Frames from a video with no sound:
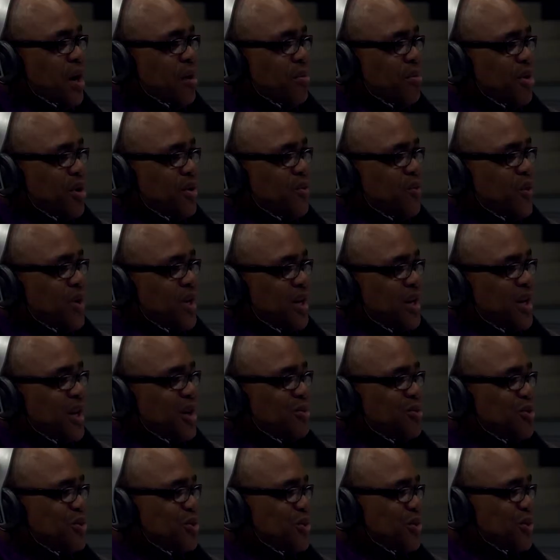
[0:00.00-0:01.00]
But when it
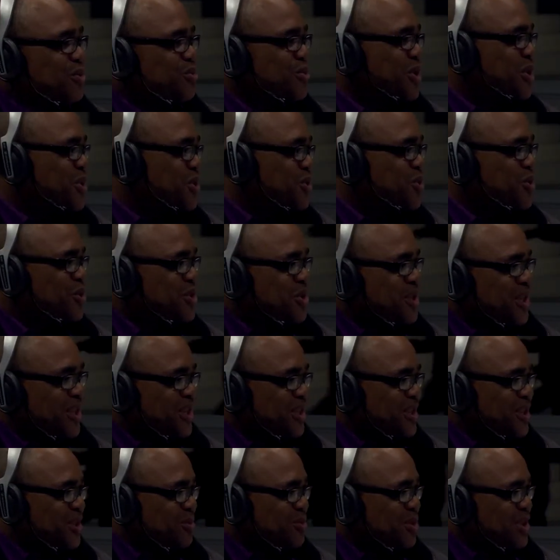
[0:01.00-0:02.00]
comes to
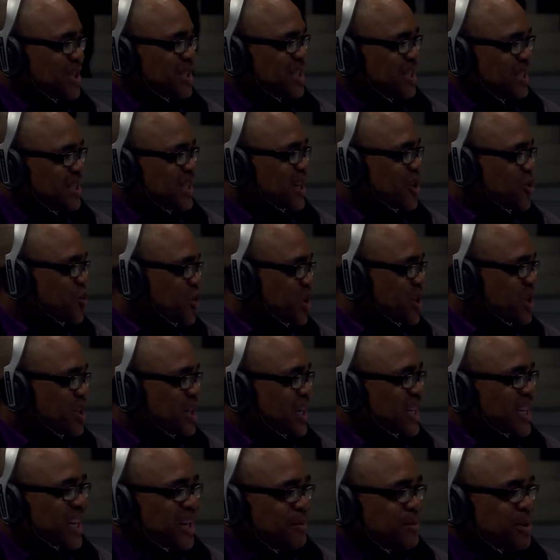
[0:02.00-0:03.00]
Pentecostalism, it is actually the
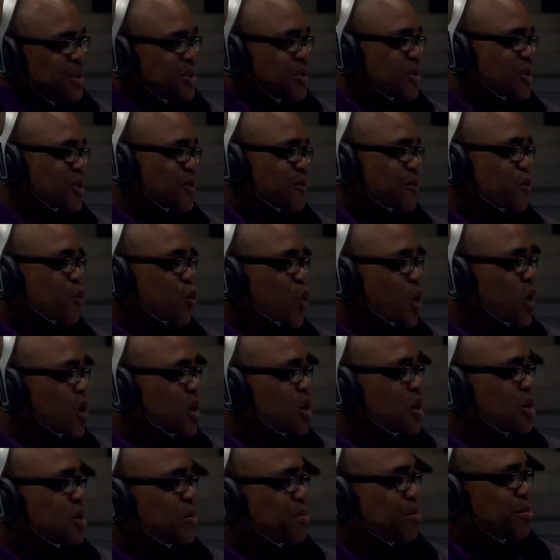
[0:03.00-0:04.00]
capital of
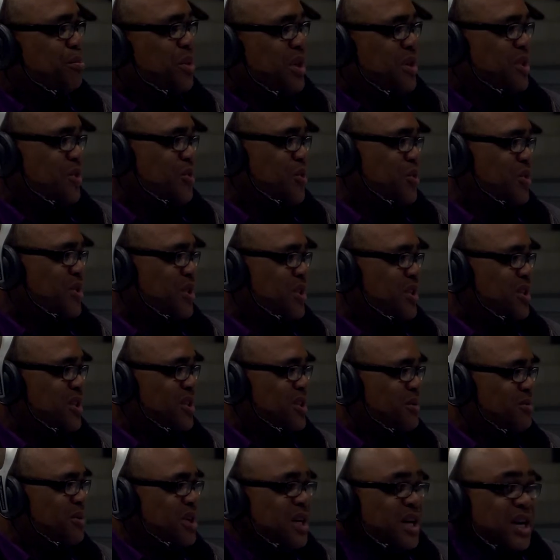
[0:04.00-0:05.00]
world
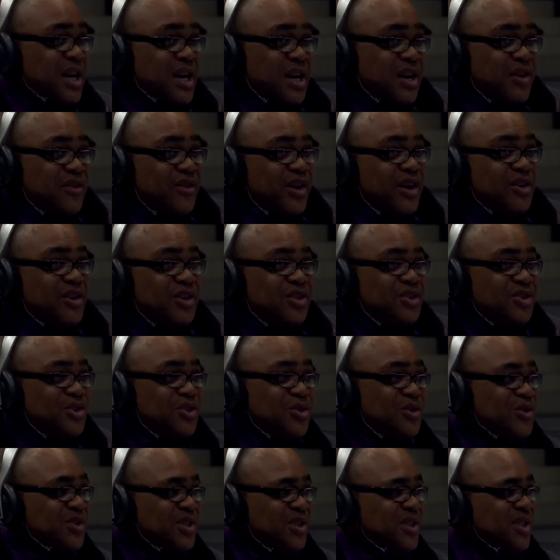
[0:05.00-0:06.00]
Pentecostalism. There is
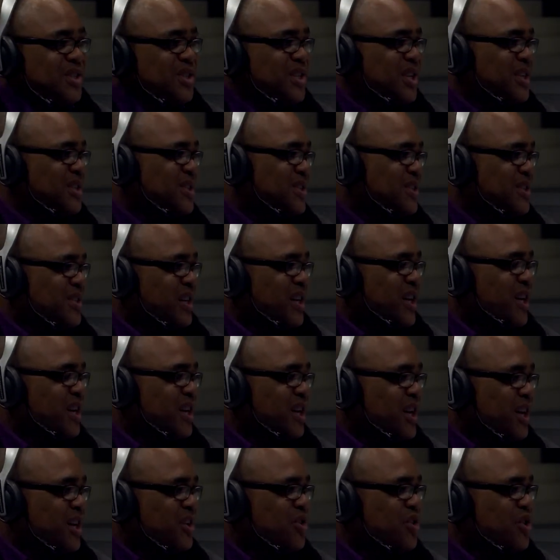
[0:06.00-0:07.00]
no city that is like
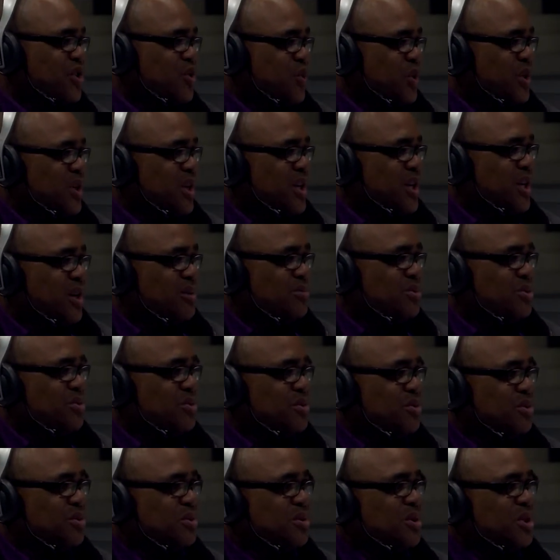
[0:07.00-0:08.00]
Lagos when it comes
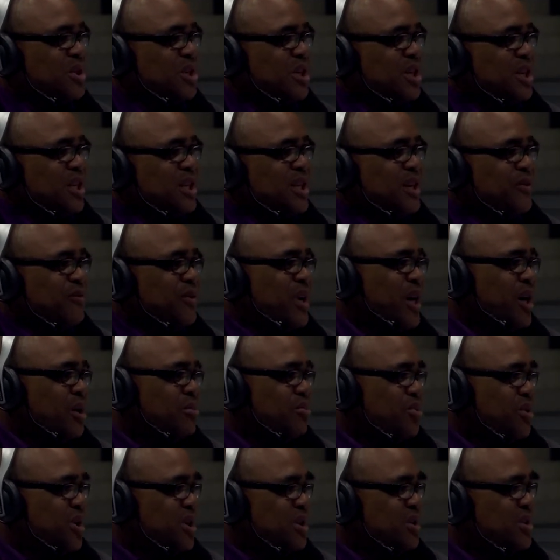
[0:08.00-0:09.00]
to the
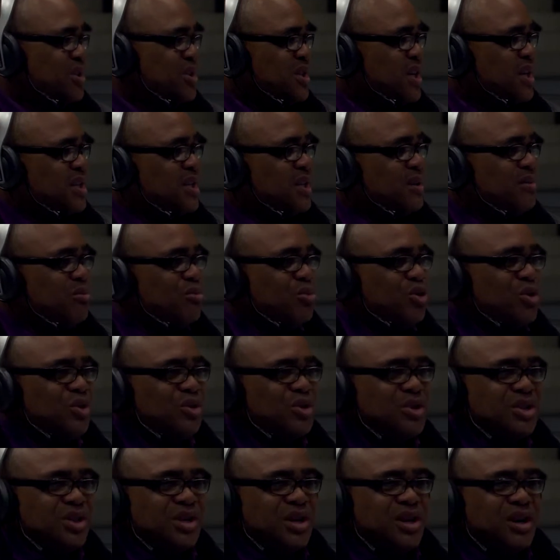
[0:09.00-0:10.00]
vibrance and the
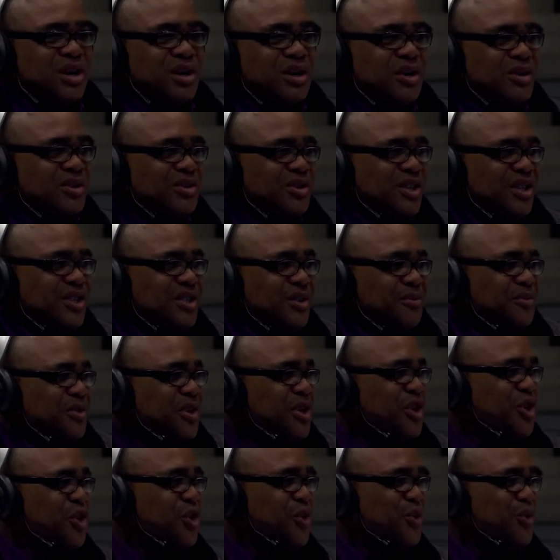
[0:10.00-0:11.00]
multicolor, the
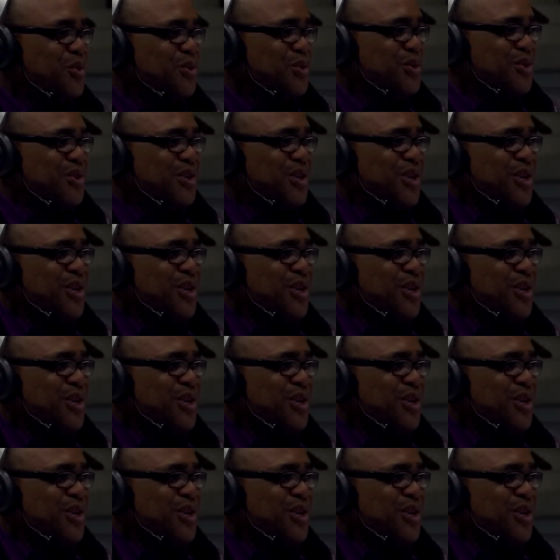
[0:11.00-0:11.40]
different hues